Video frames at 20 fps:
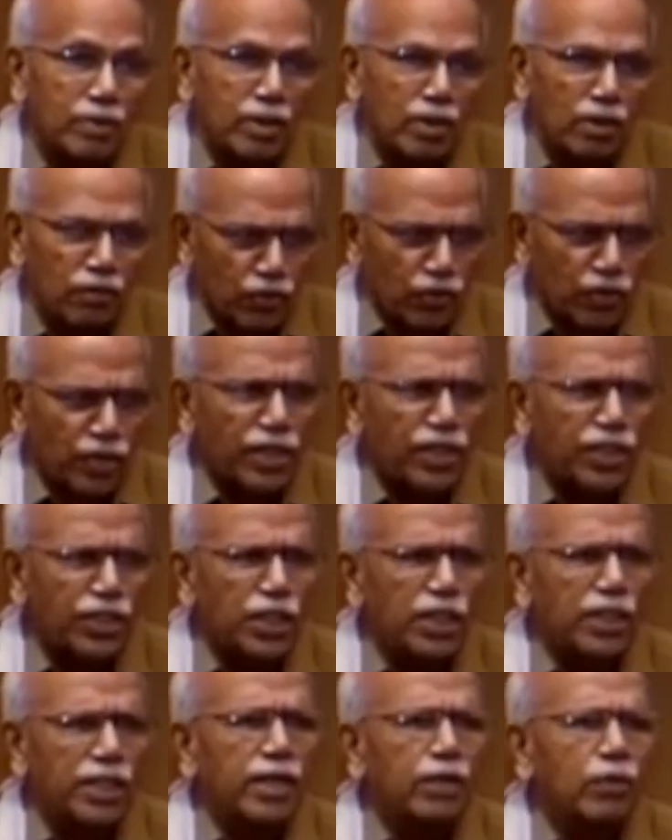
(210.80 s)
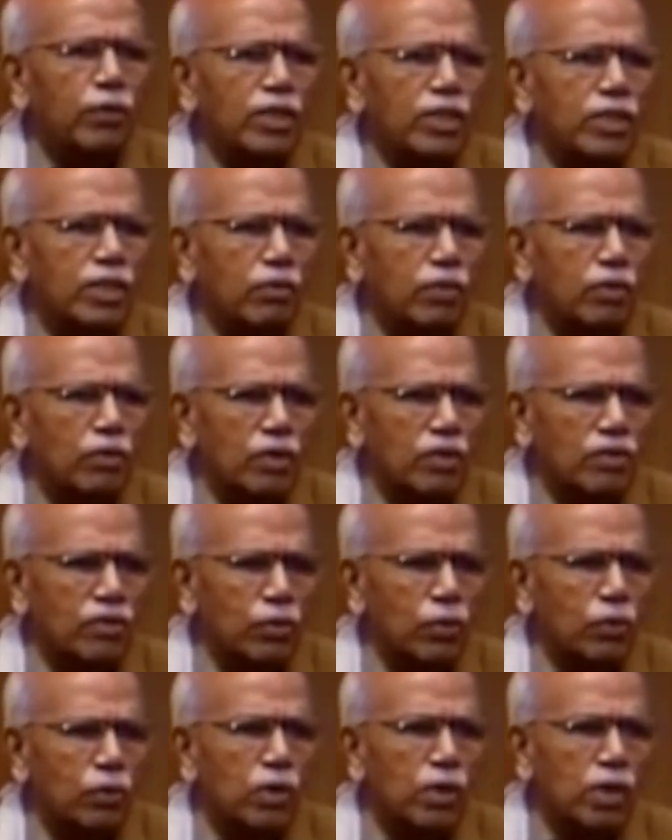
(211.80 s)
Of course, initially the advice given was,
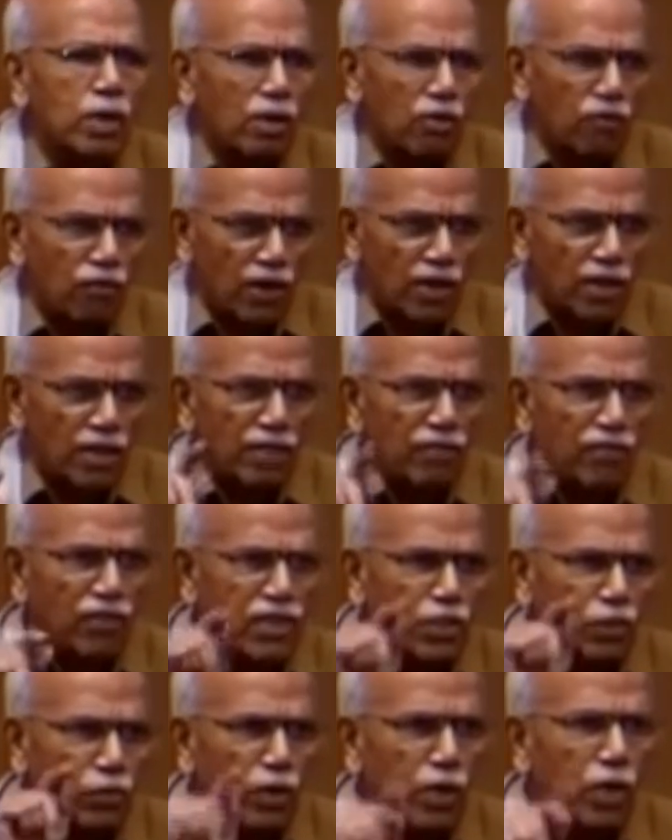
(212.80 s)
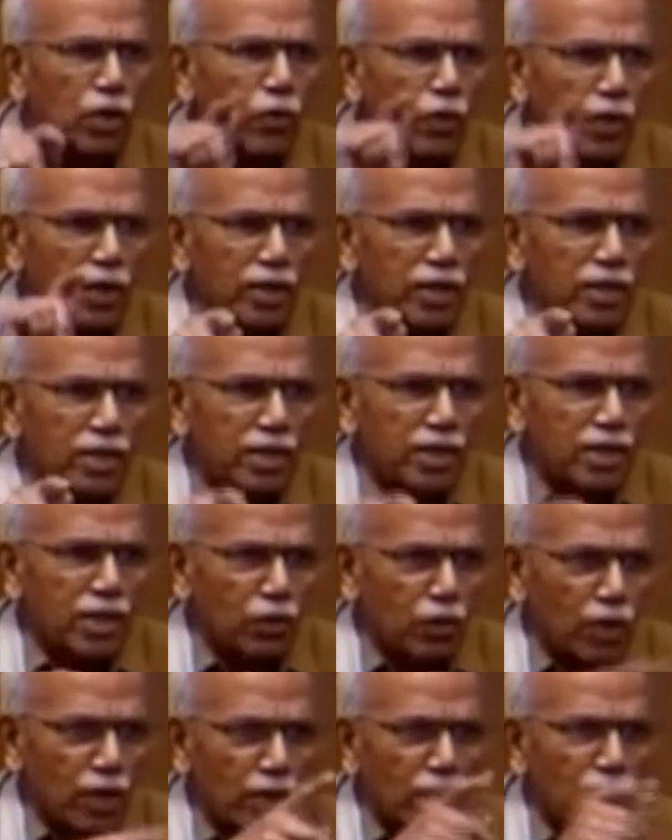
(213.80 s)
you fund the First World War,
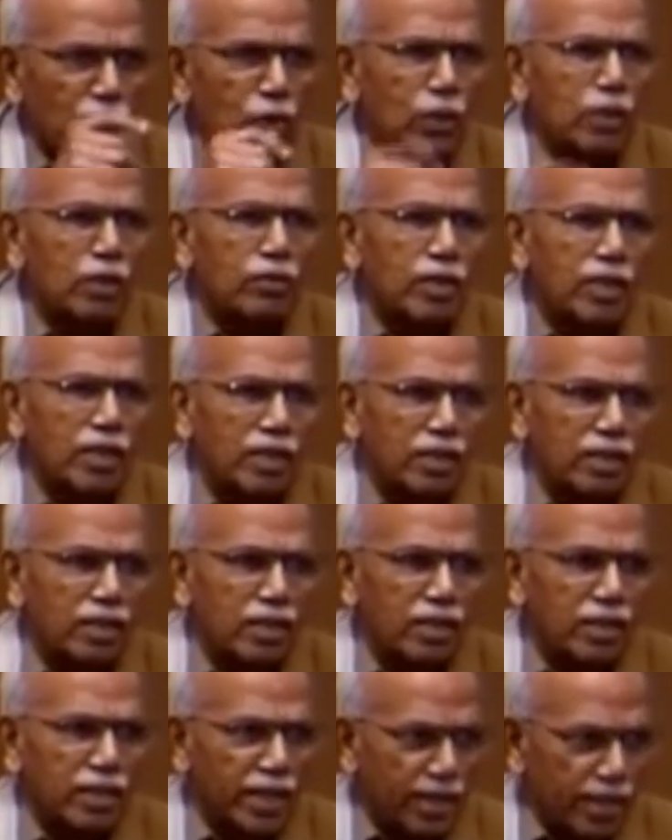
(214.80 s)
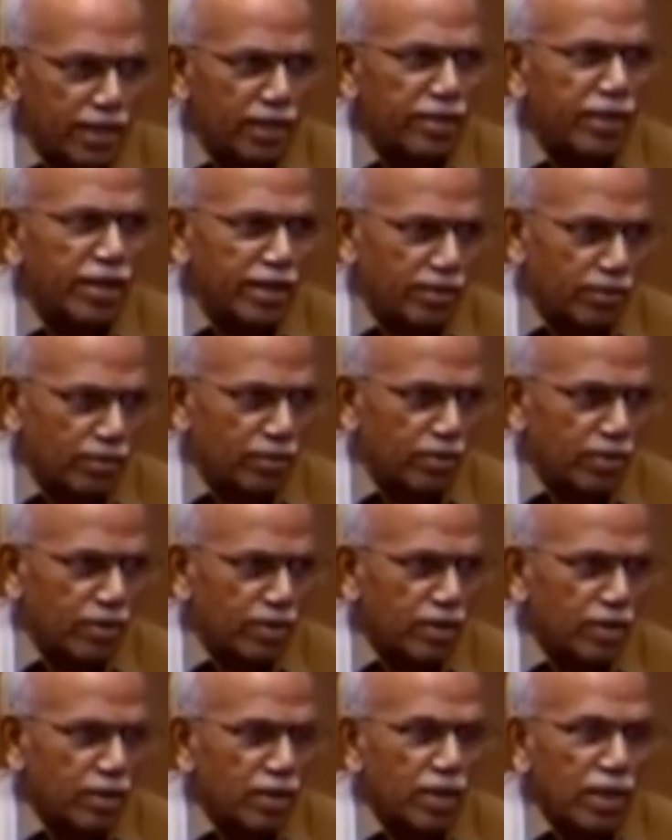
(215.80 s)
you will control the world. They did that.
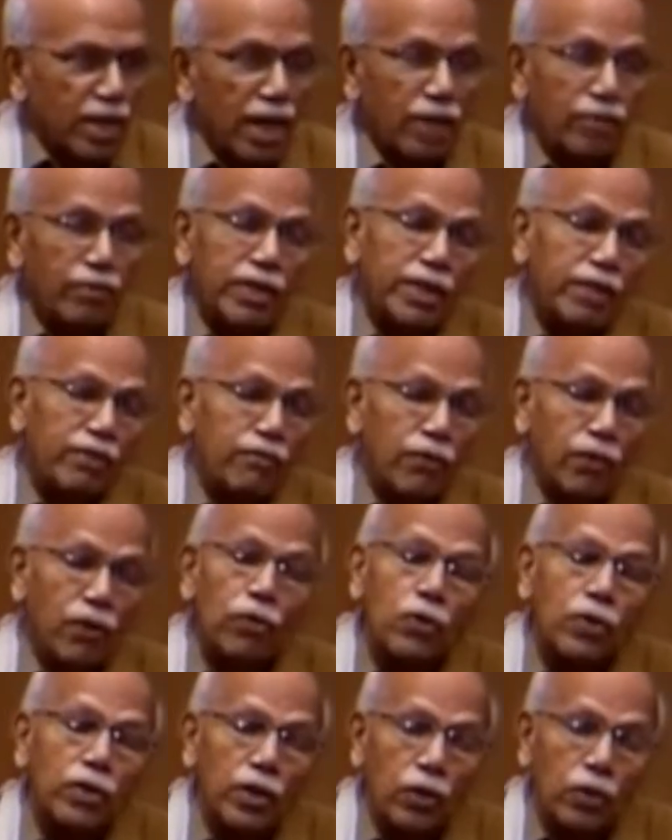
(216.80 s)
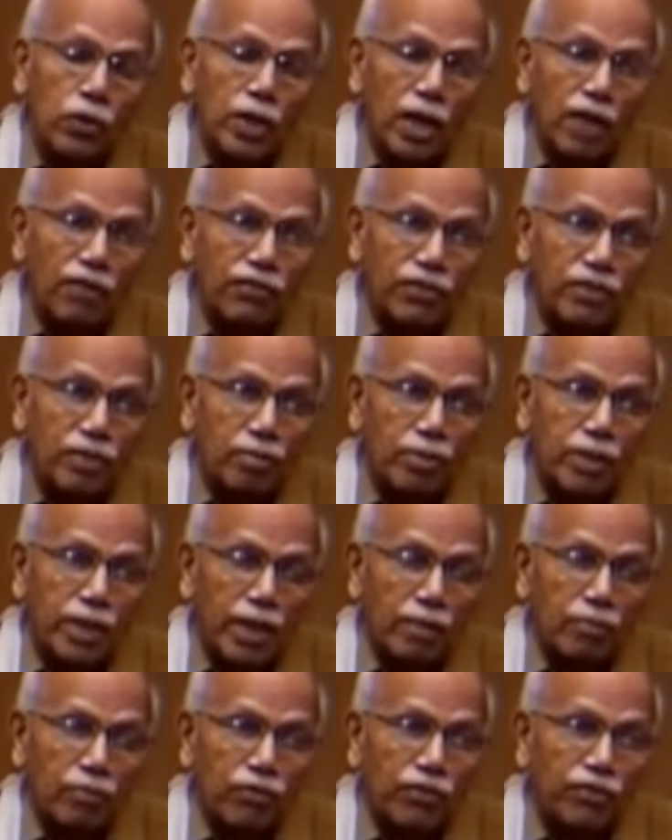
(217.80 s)
And when they found out after some
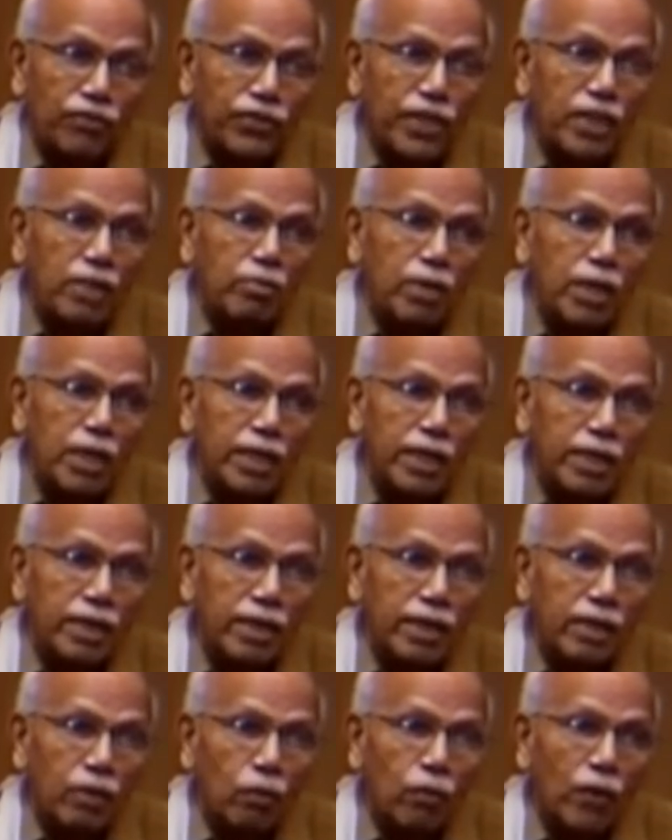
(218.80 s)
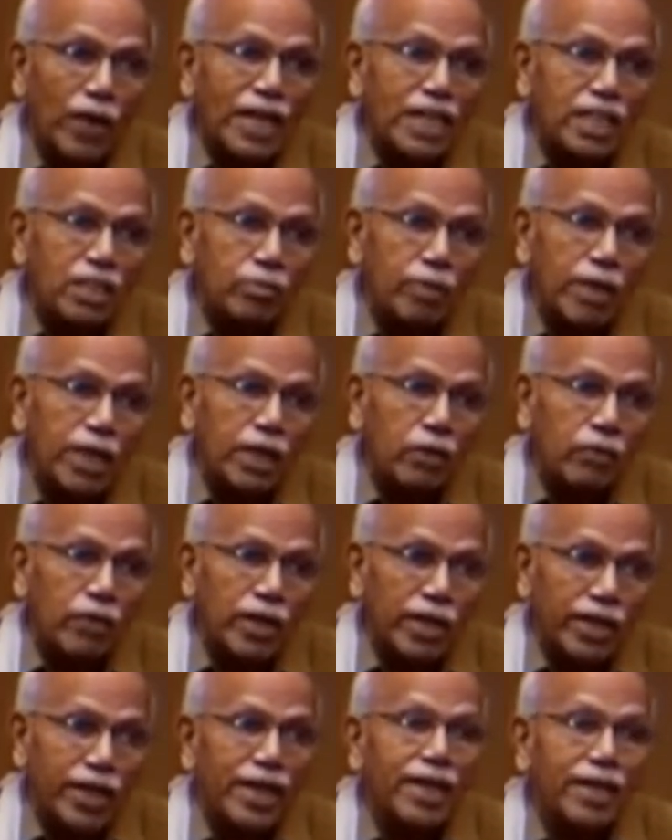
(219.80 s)
time, 15 million white men
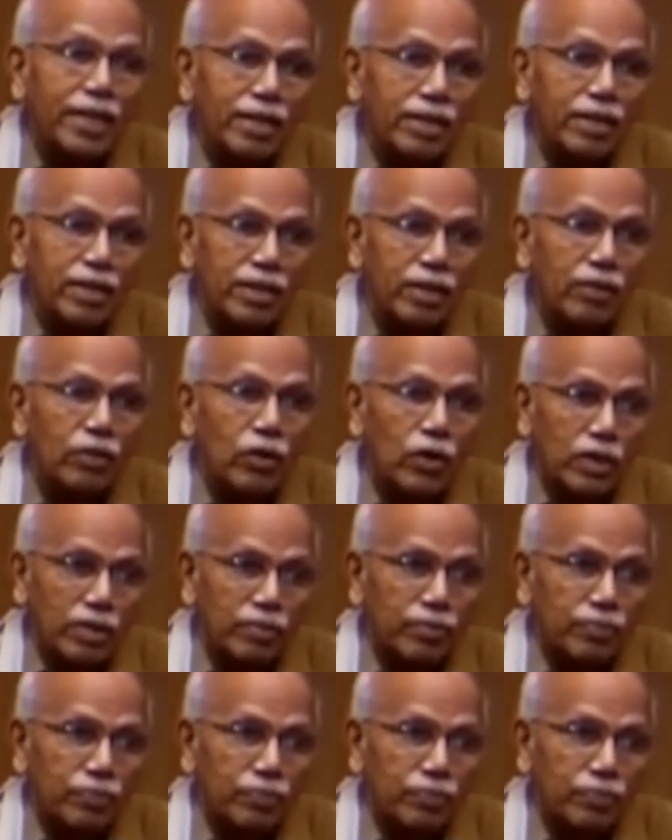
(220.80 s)
were dead in the war.